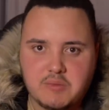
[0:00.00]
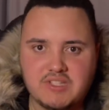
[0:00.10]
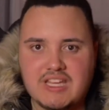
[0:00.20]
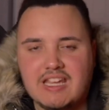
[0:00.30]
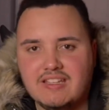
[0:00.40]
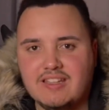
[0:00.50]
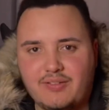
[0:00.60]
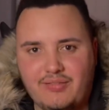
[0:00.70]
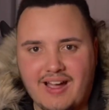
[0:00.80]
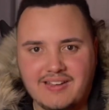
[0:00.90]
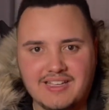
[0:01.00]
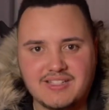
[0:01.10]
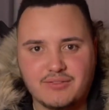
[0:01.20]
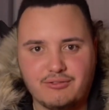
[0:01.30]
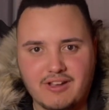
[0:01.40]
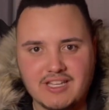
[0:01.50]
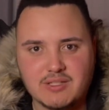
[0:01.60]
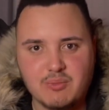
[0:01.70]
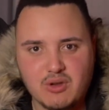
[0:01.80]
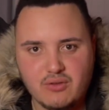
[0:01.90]
seeing the Five Nights at
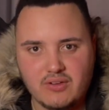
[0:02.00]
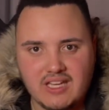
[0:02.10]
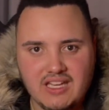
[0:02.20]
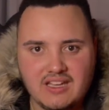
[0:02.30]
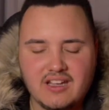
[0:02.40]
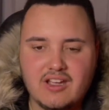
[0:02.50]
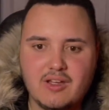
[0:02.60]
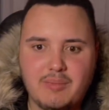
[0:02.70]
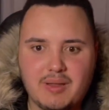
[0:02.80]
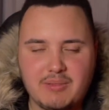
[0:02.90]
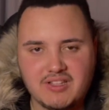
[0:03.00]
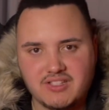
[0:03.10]
Freddy's movie at my